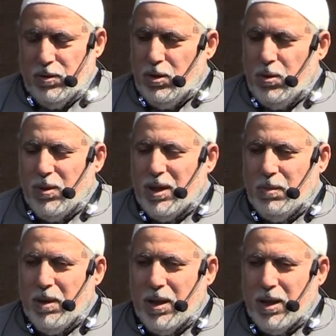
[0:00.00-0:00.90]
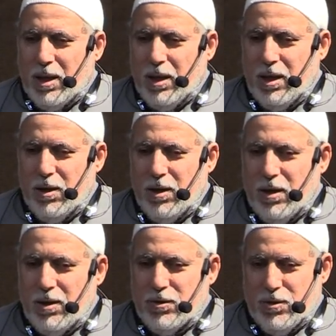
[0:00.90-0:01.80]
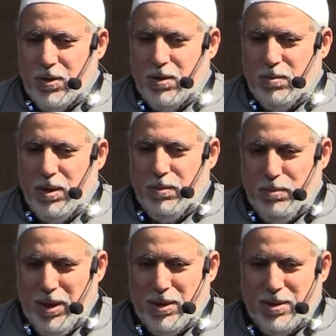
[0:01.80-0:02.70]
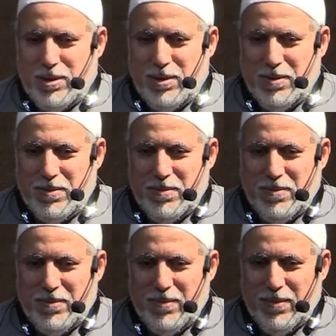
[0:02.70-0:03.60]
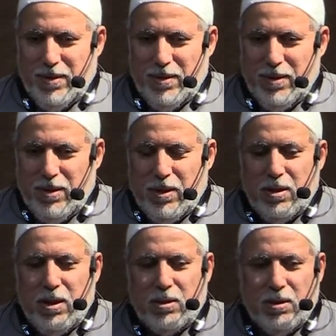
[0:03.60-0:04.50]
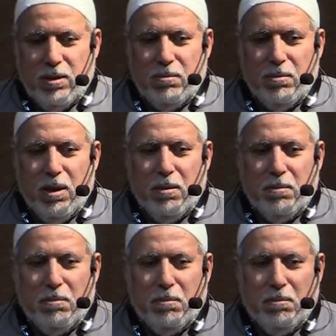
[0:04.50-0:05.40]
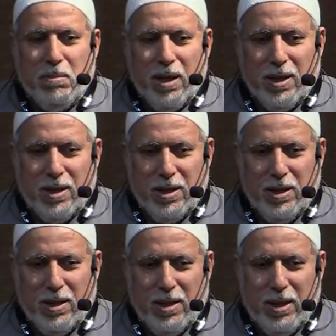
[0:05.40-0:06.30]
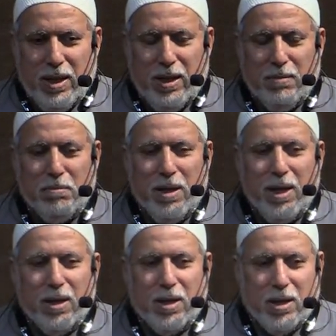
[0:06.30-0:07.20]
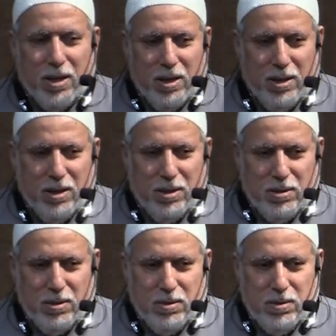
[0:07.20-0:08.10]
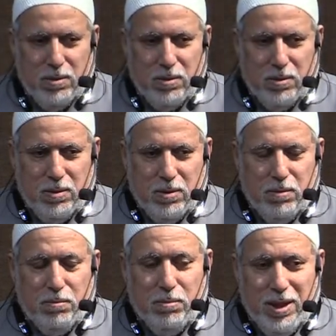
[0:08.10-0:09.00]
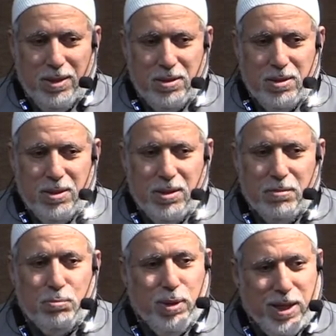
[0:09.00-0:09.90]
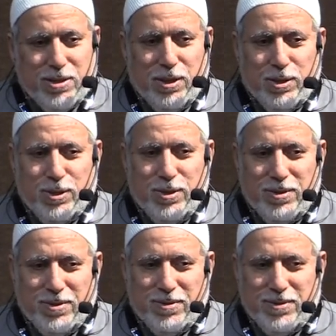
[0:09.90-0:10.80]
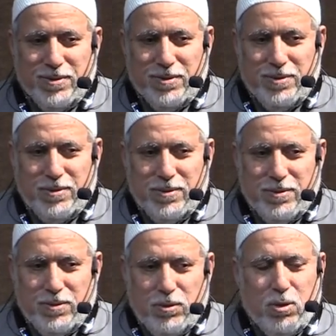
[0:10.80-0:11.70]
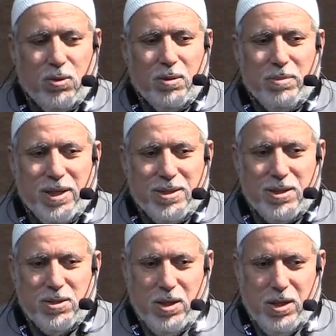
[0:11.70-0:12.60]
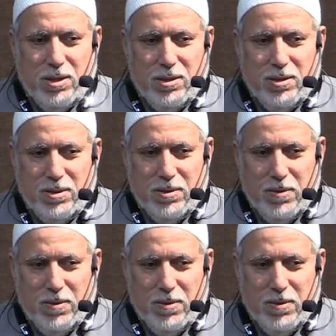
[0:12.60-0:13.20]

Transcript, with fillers: Do you know what the barakah term means? The term barakah and barakah means blessings. Do you know what blessings are?